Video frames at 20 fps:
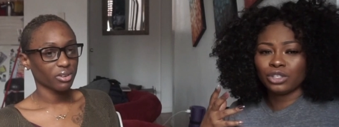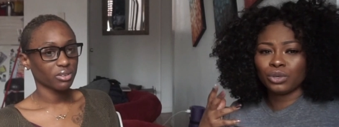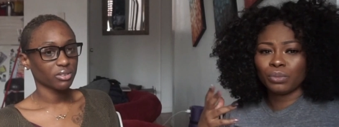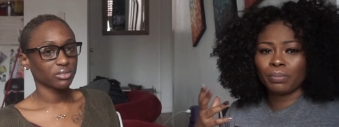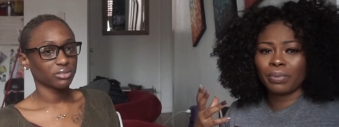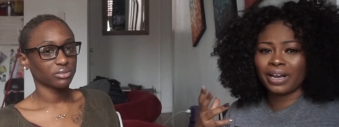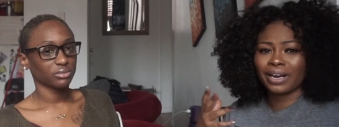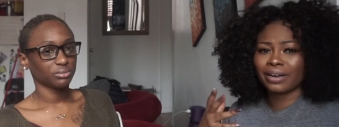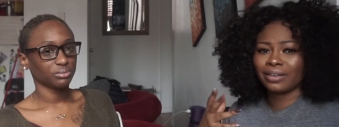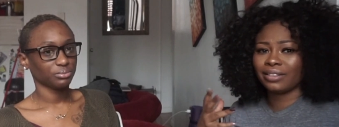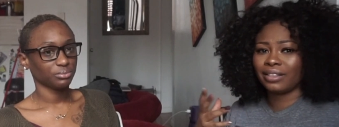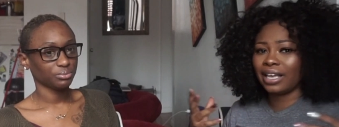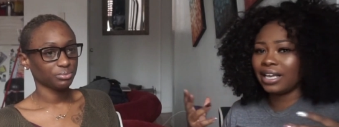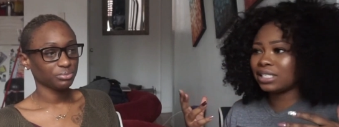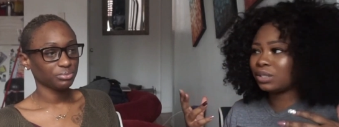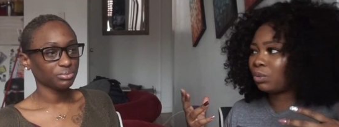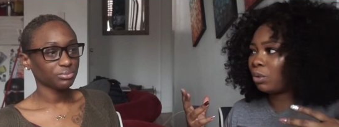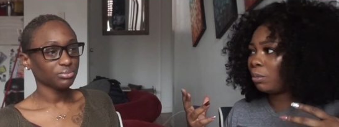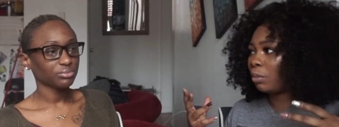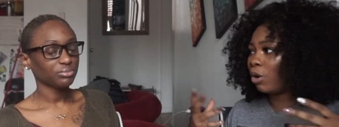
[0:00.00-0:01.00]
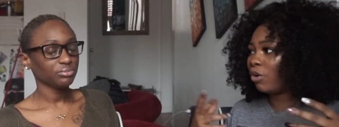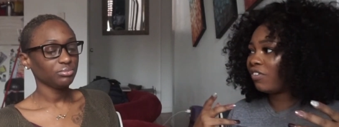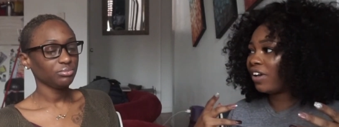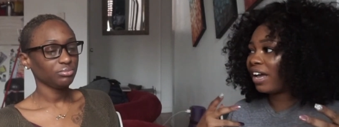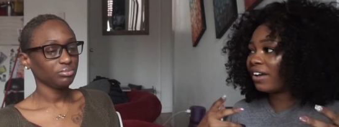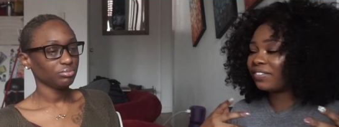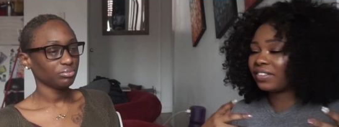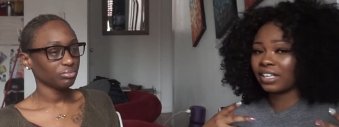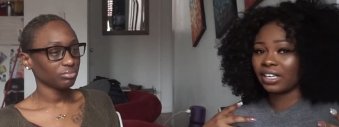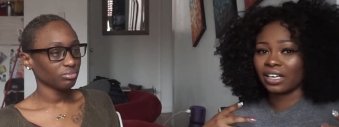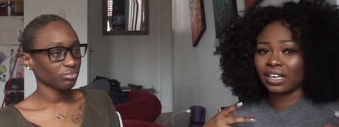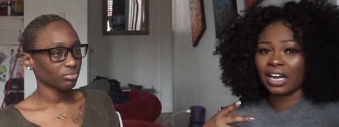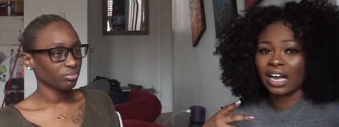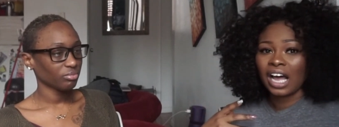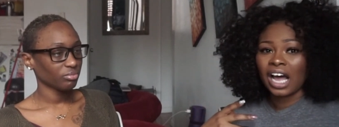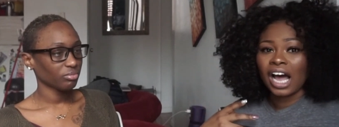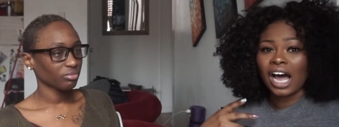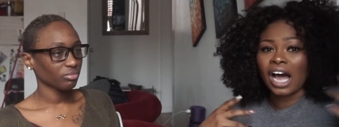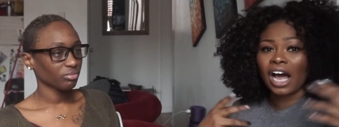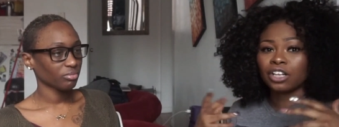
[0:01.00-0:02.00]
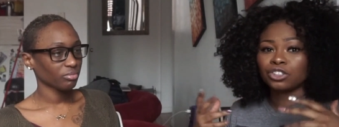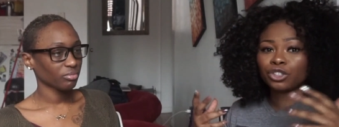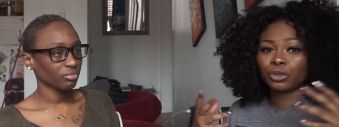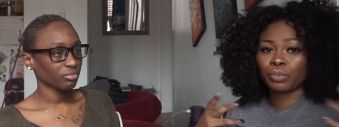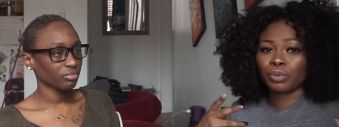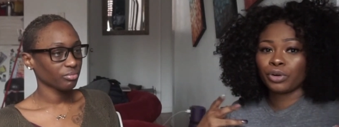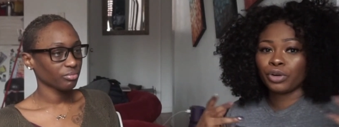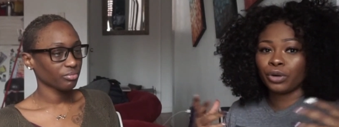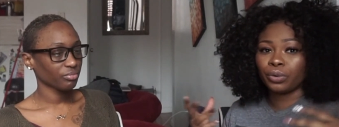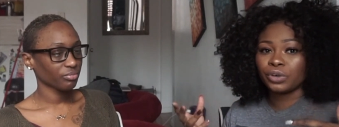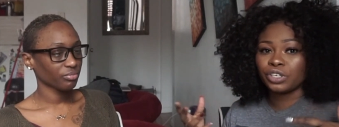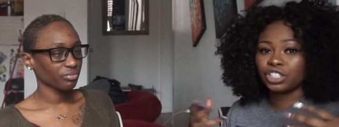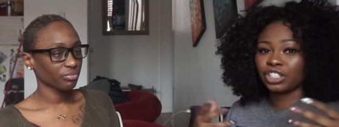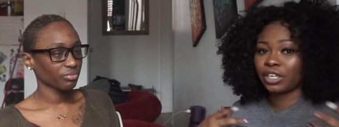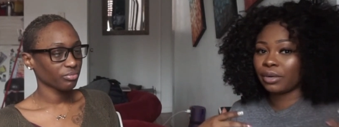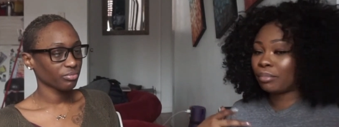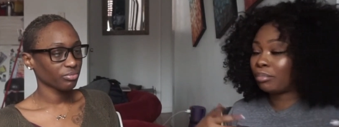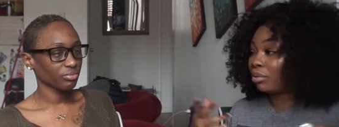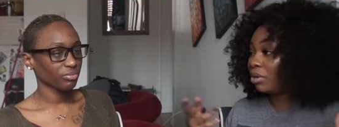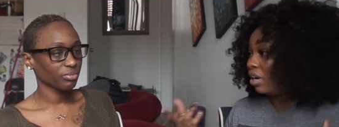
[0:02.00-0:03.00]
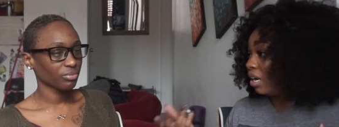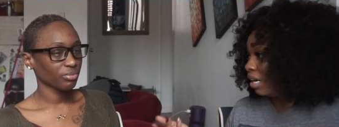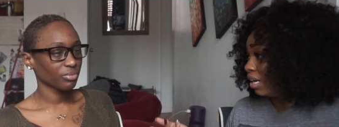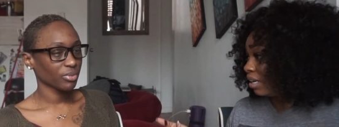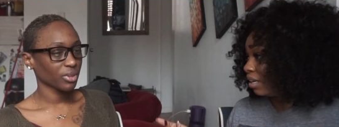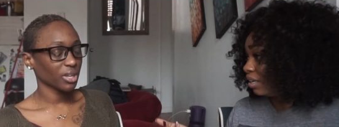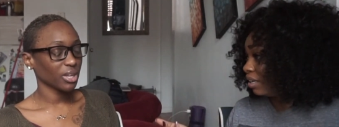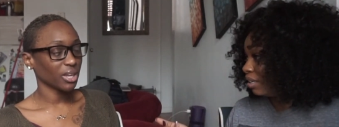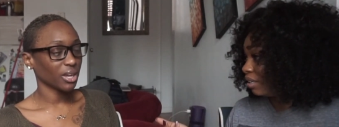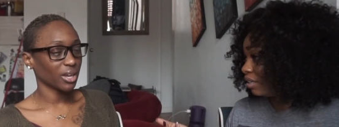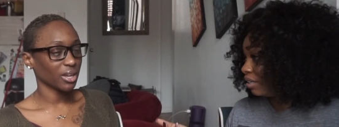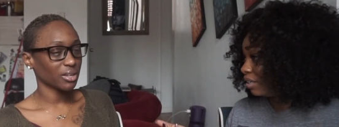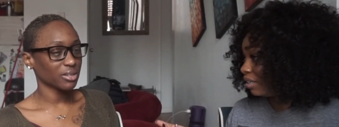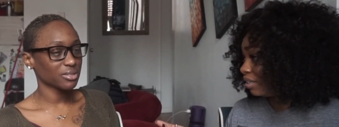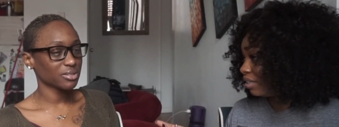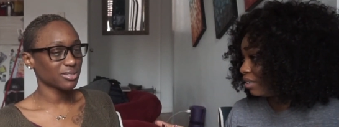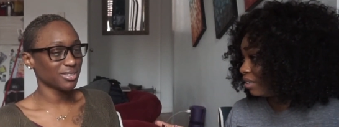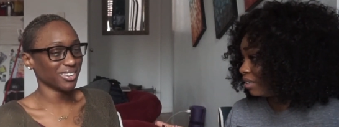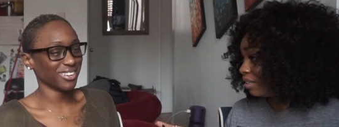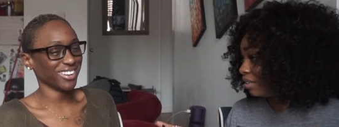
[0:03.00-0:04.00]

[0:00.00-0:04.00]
Speaker 1: to do bigger things. We both have the entrepreneurship bug. Yes,